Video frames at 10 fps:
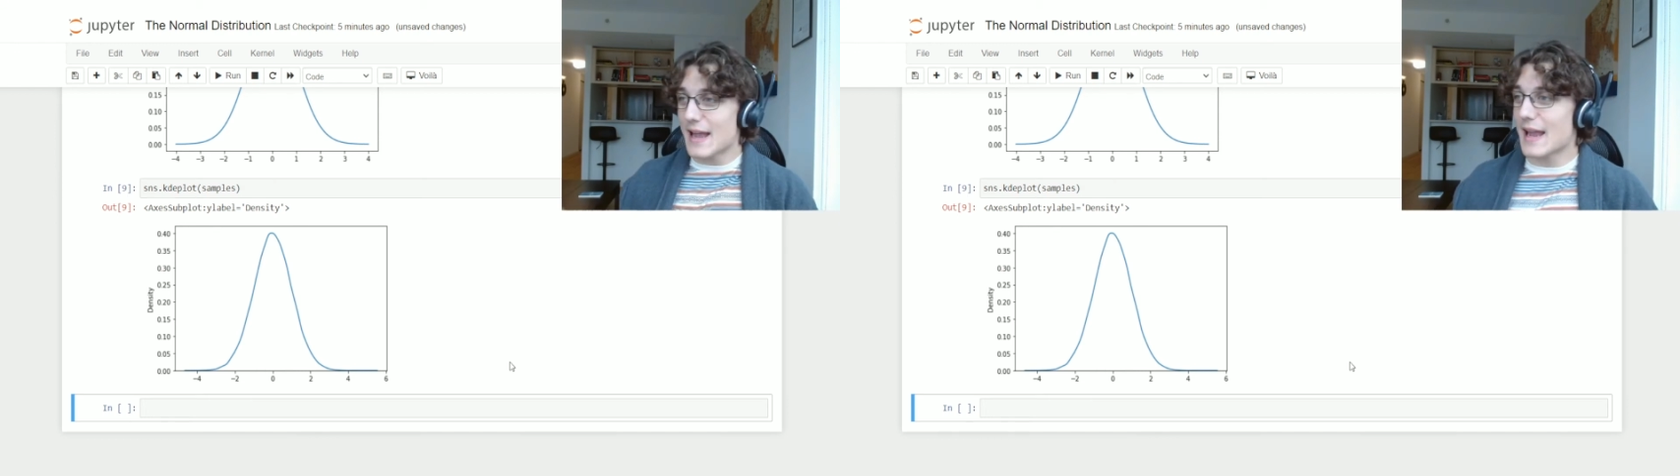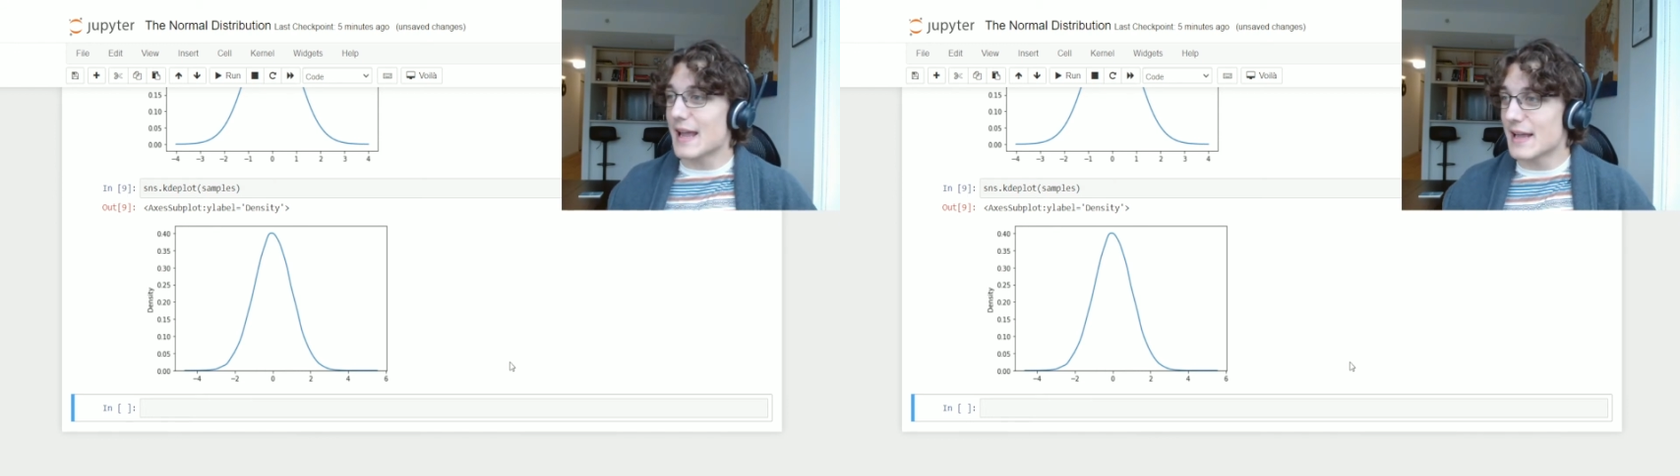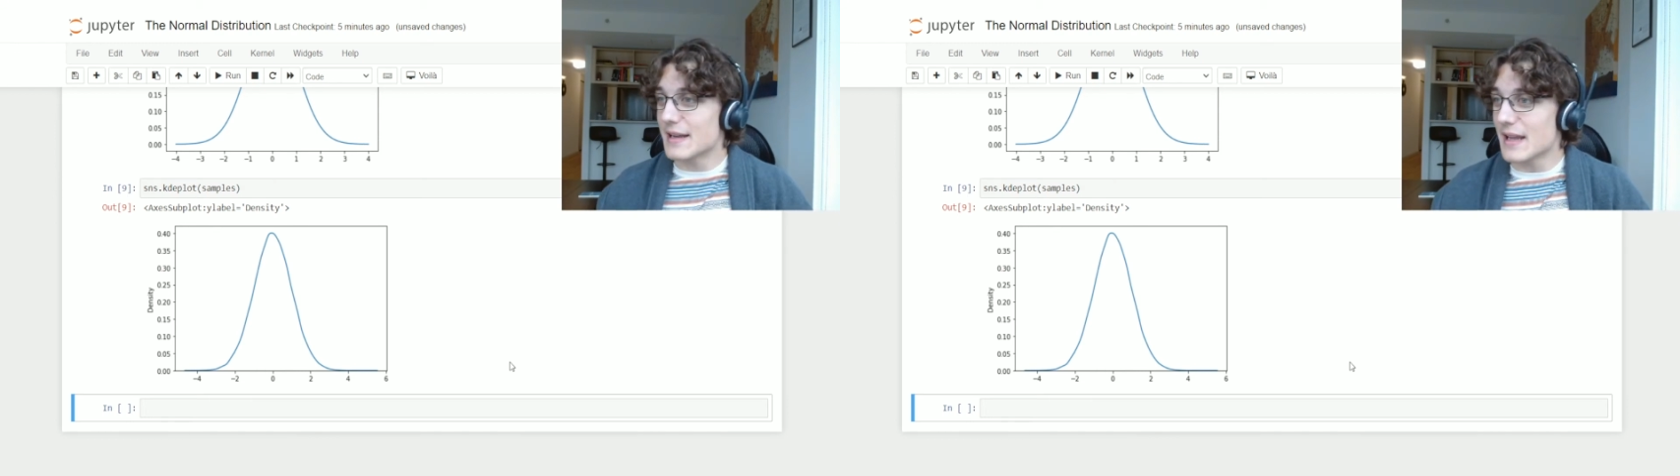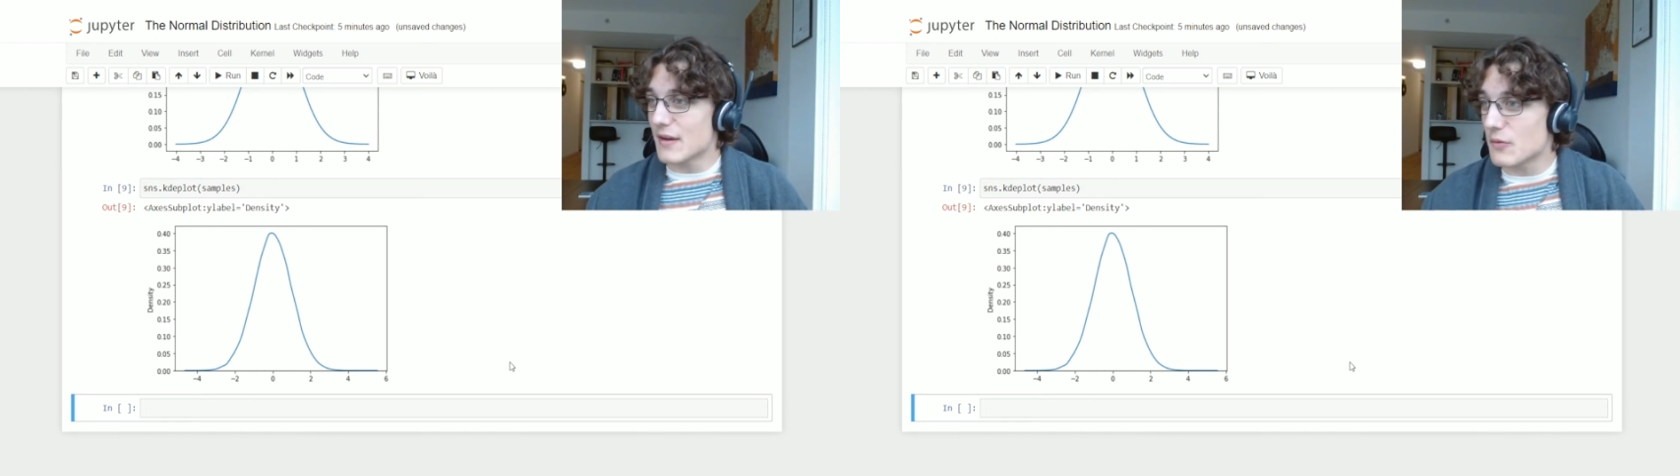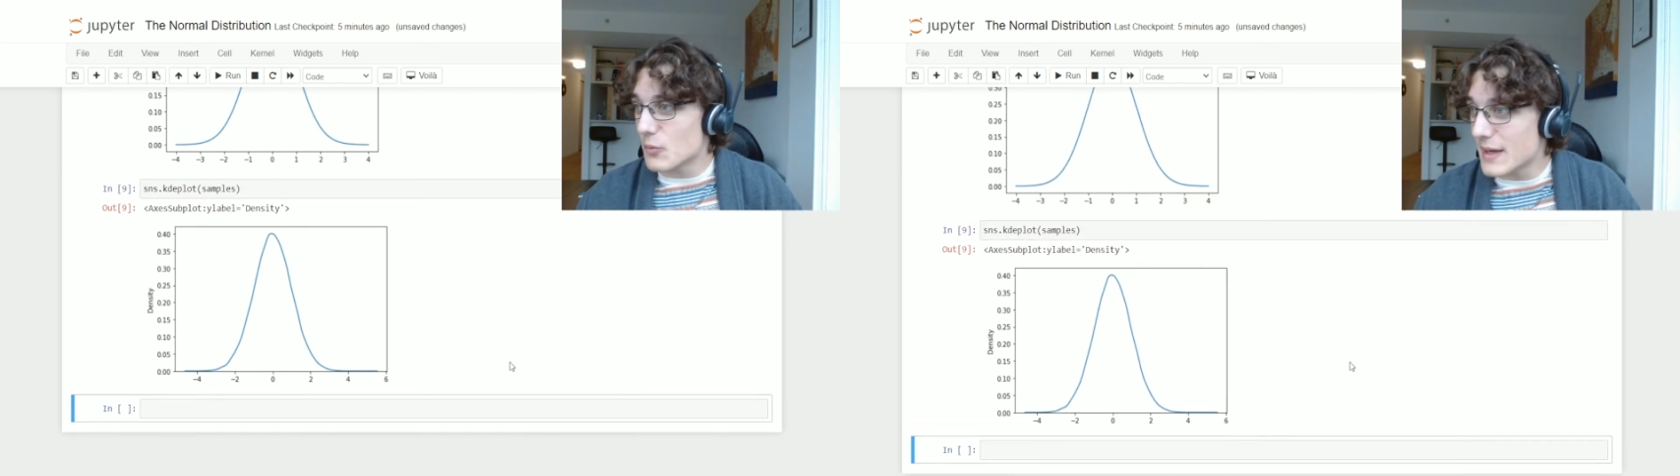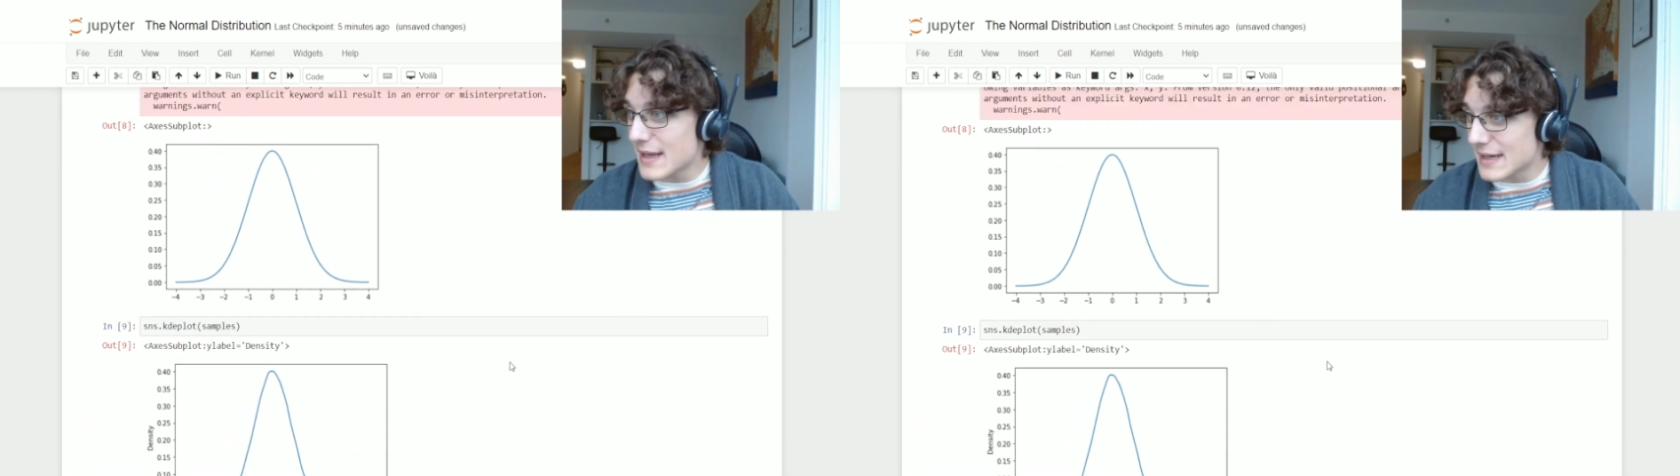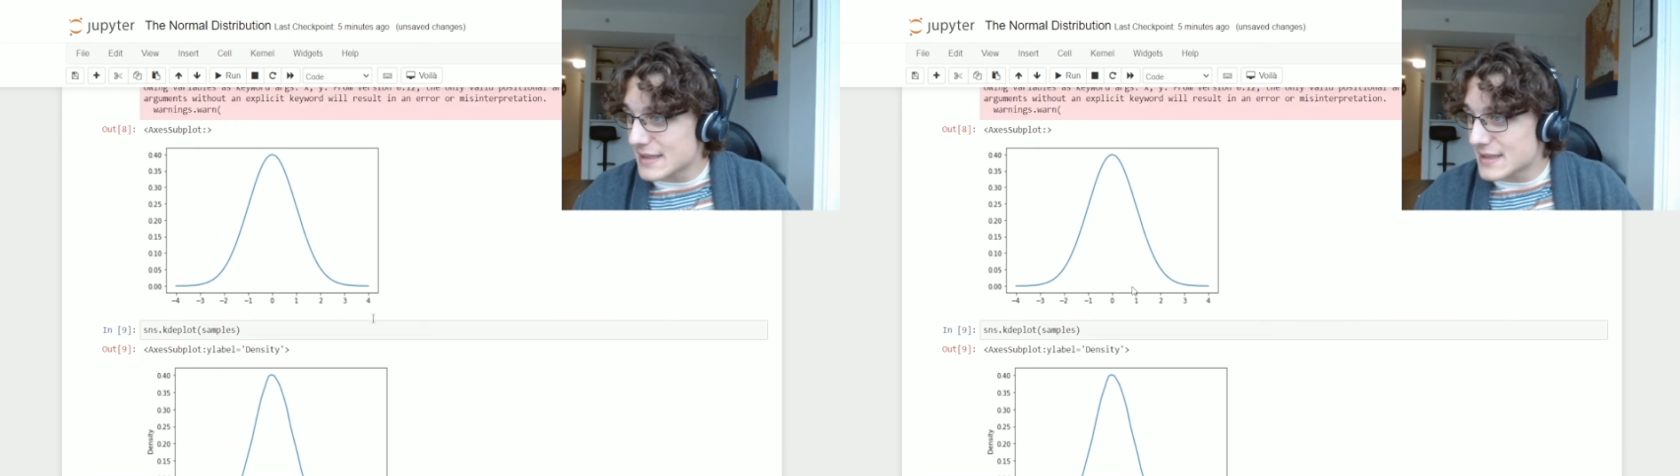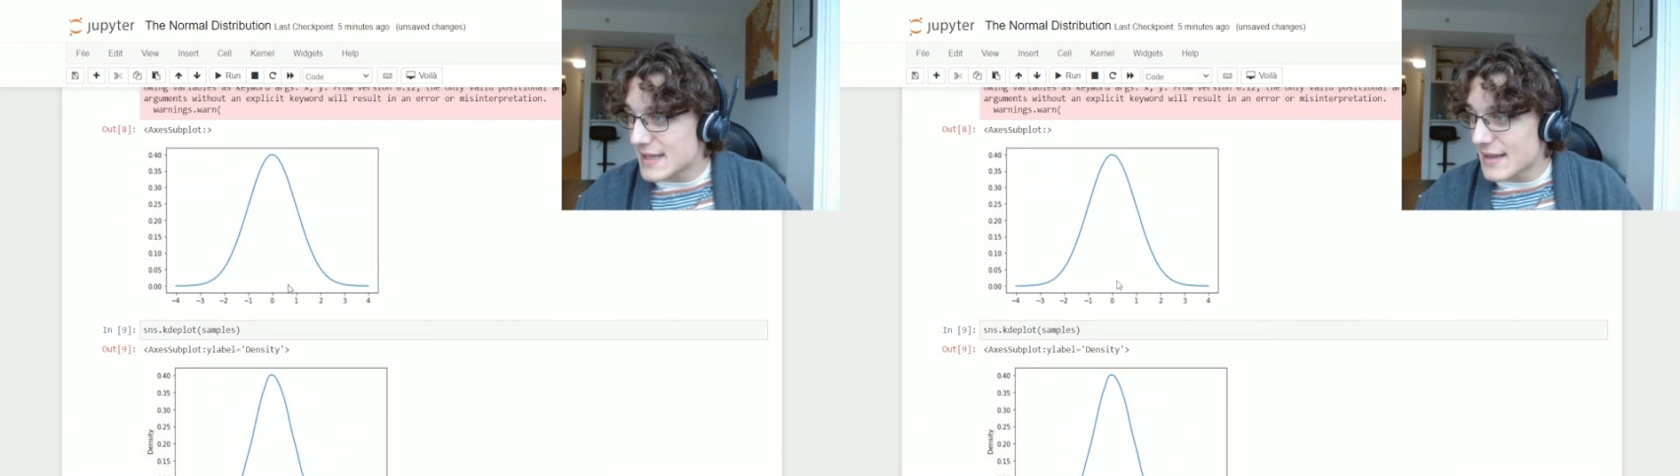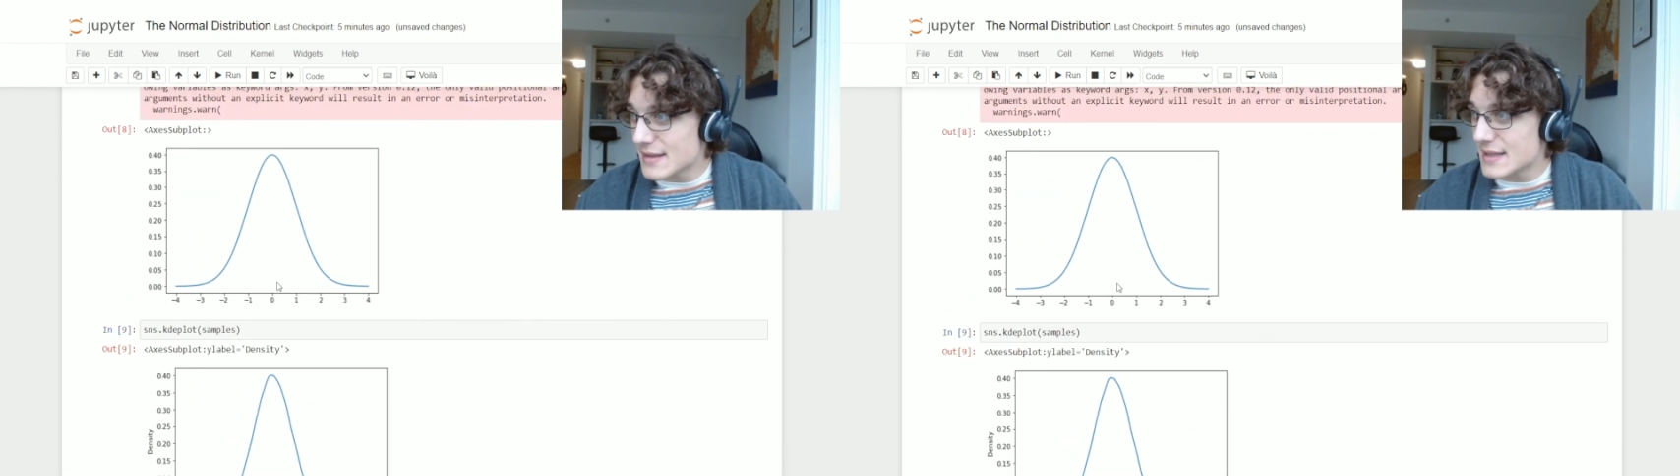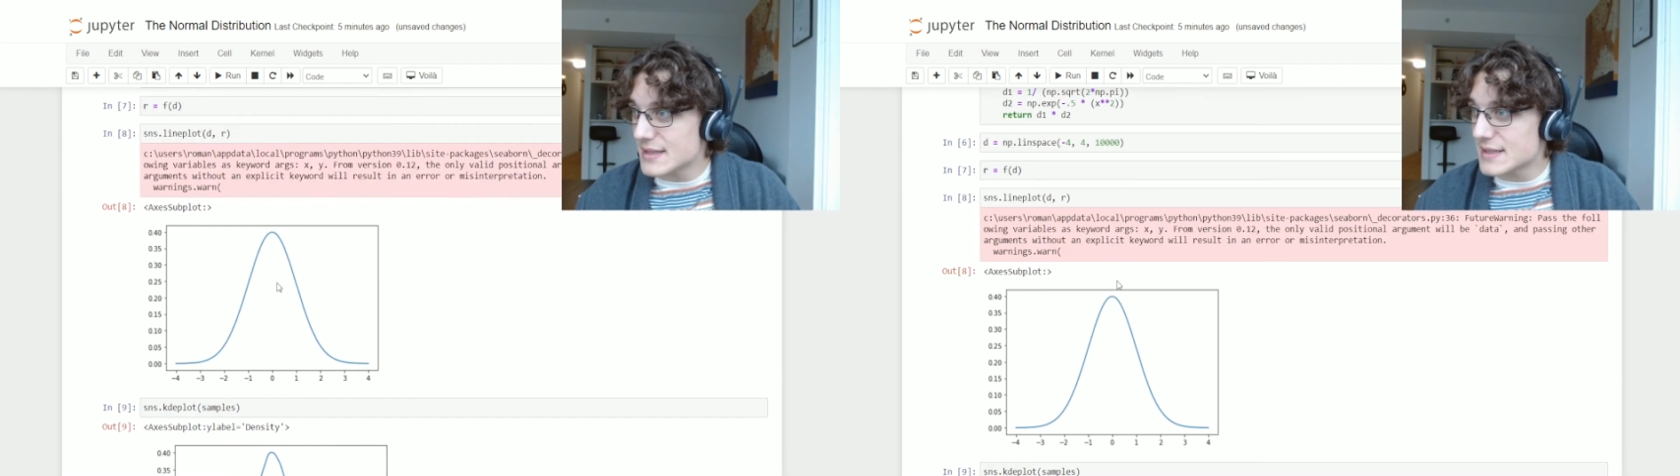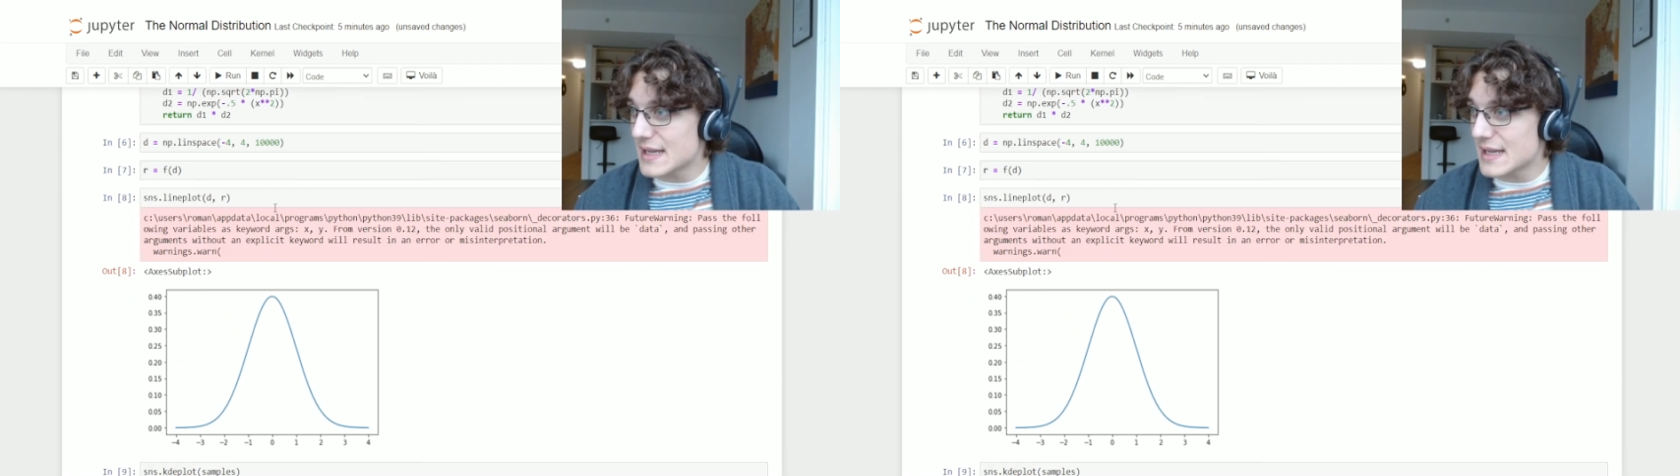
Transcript: And if we extend these